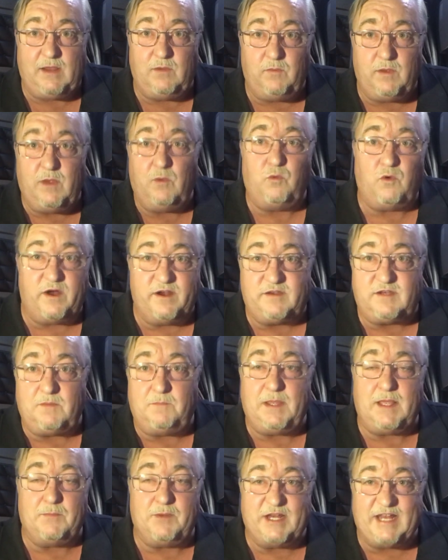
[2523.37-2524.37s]
We want to
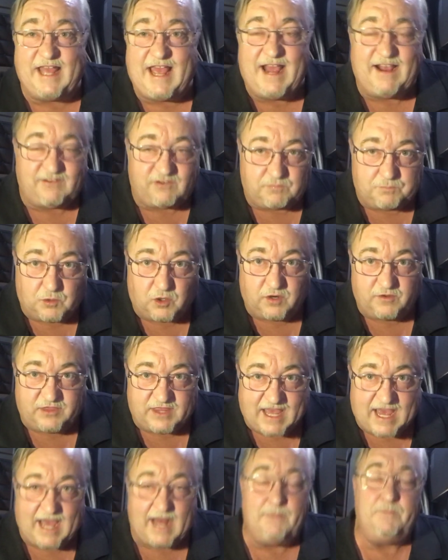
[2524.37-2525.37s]
be able to export
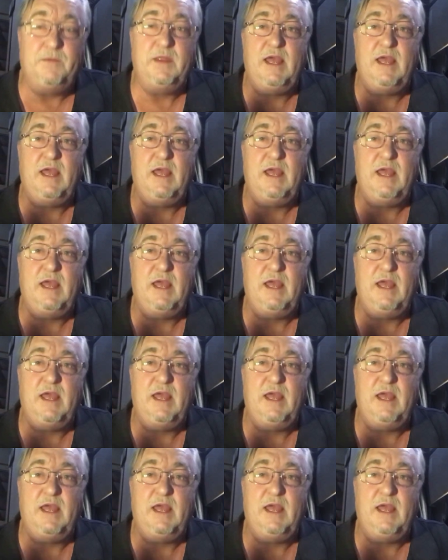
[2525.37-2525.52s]
that.